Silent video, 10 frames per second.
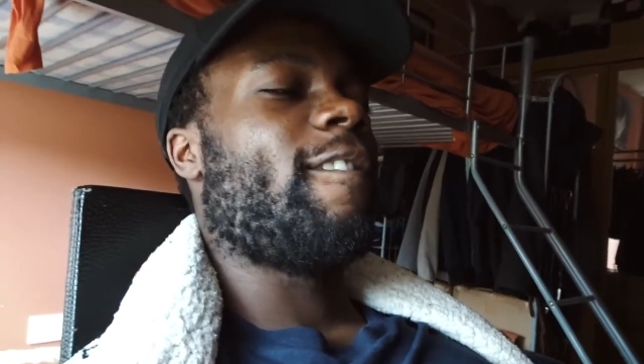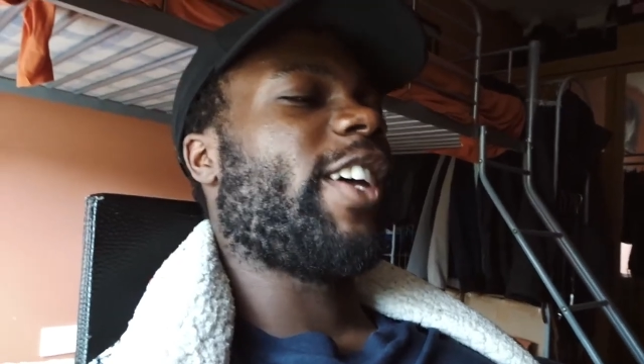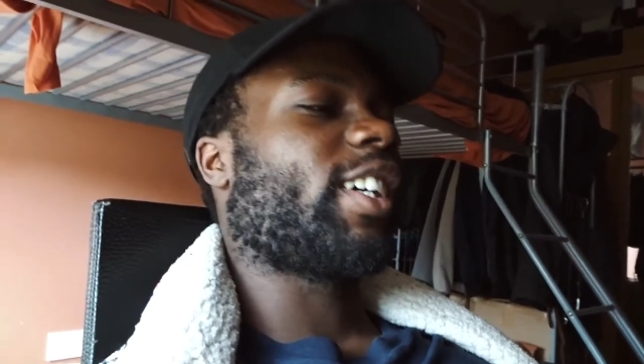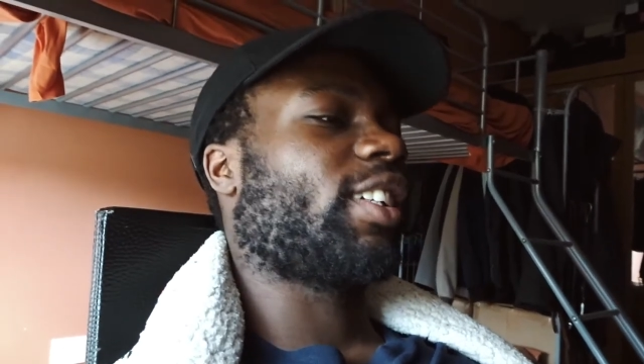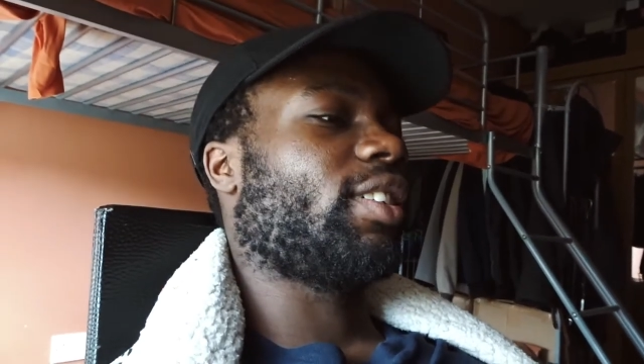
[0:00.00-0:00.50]

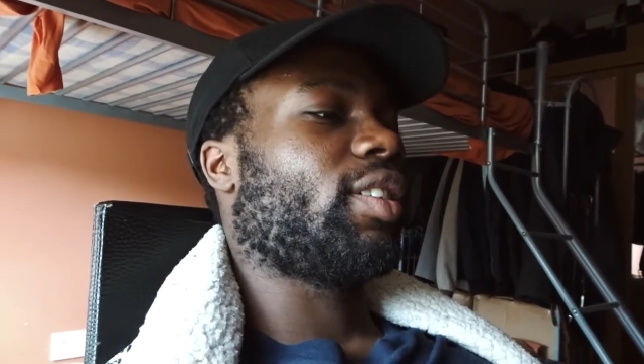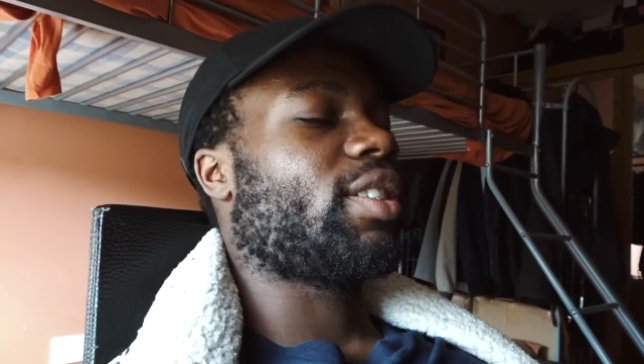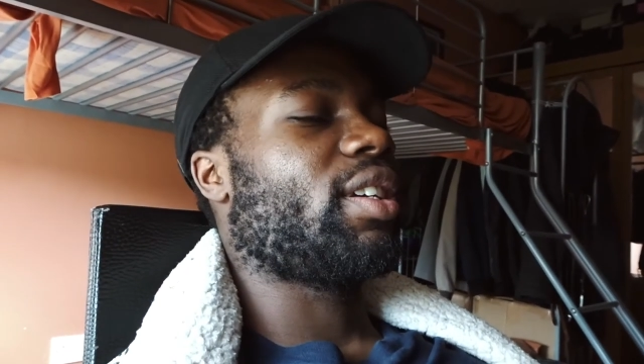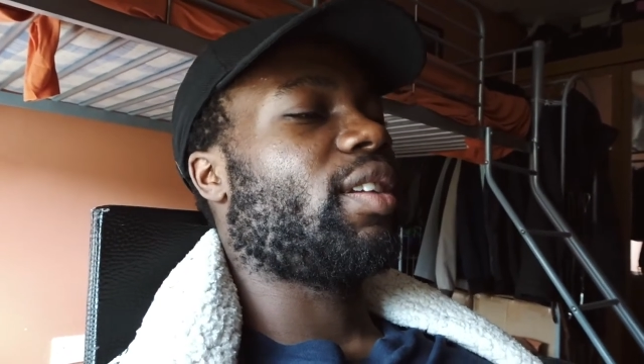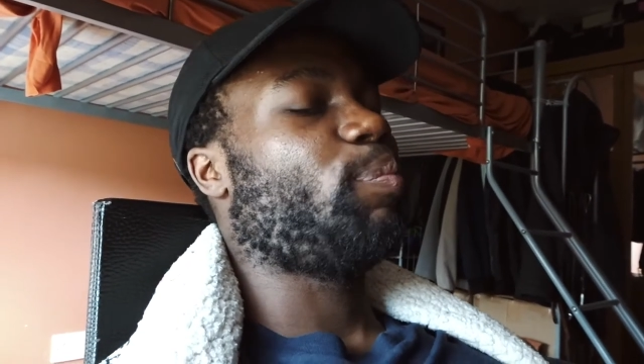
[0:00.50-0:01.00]
Victor
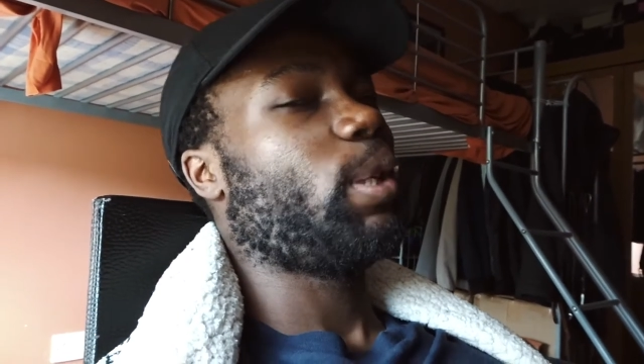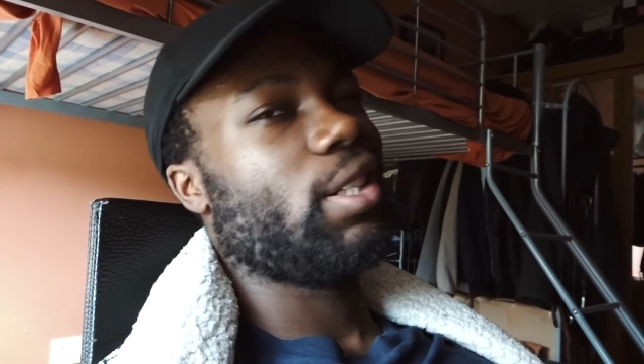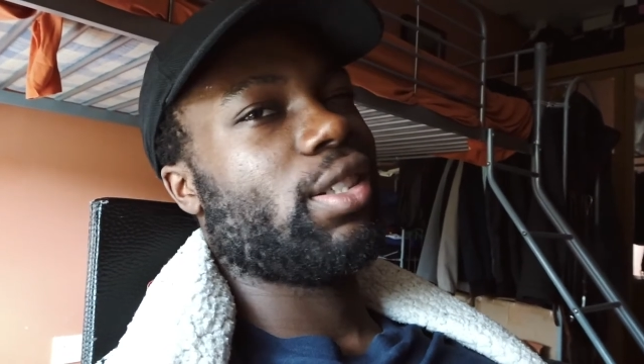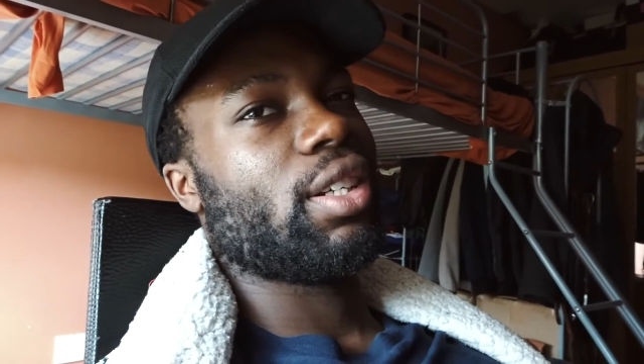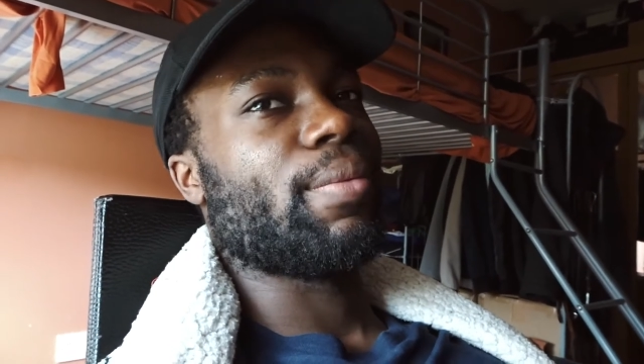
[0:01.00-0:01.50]
sent
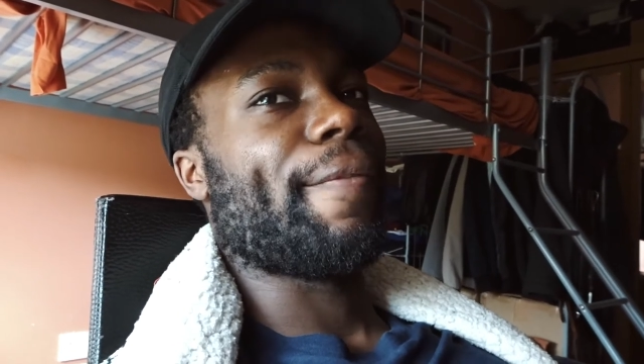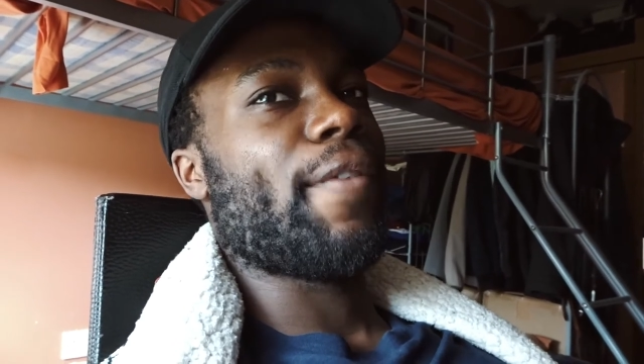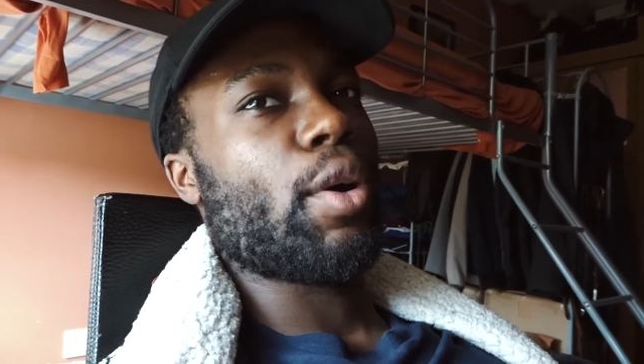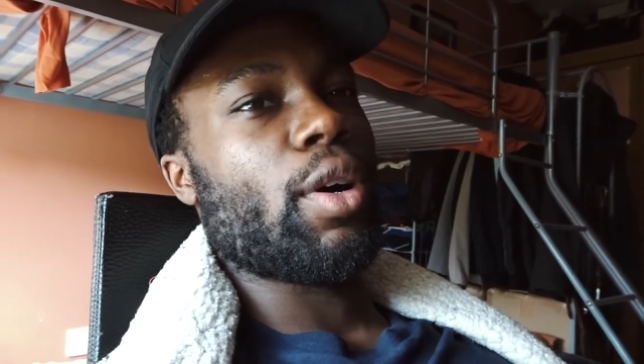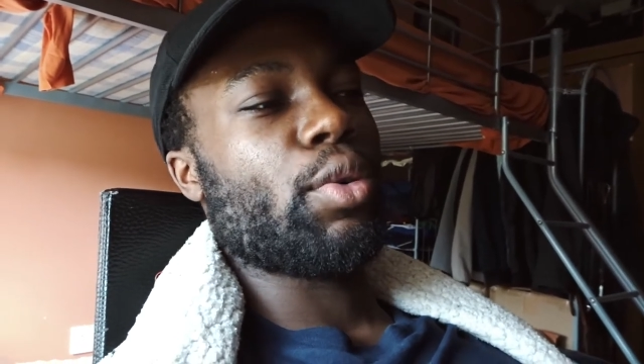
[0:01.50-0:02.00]
PJ some
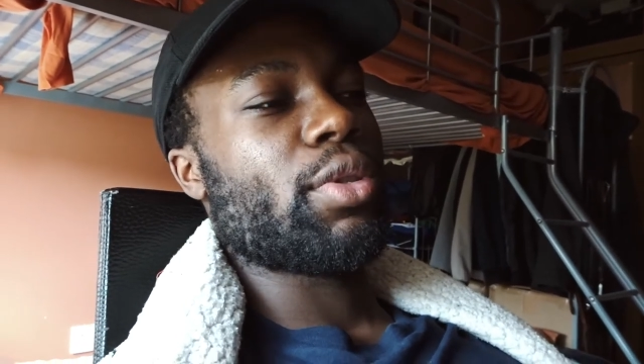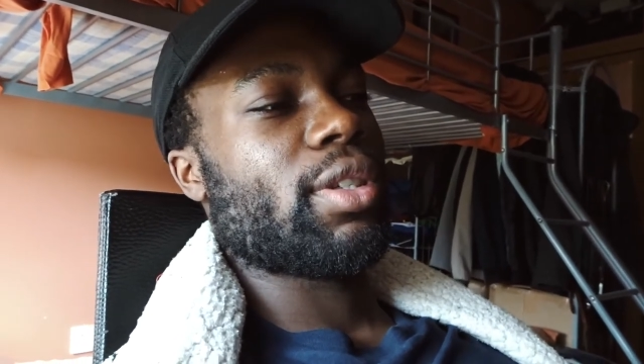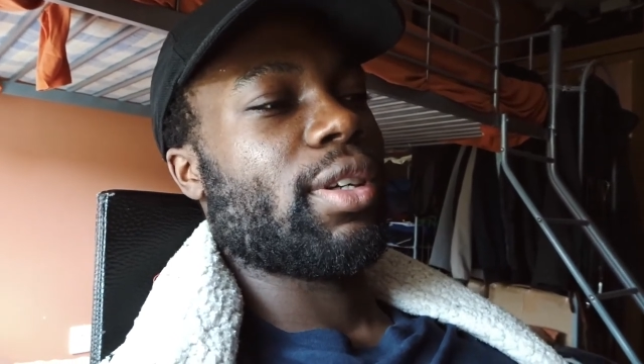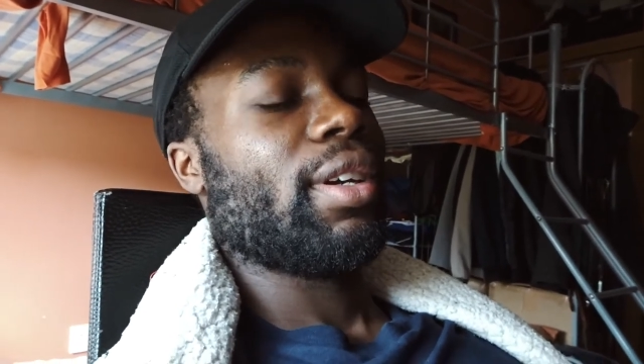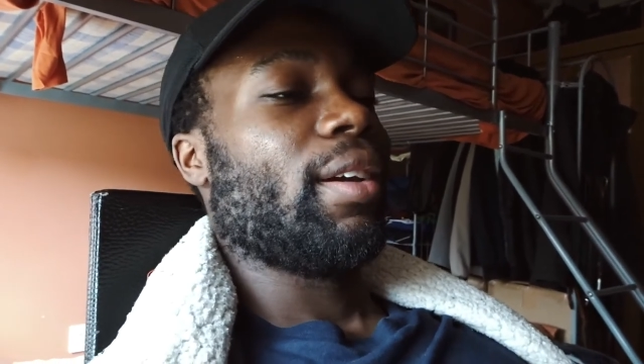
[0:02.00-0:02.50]
photos.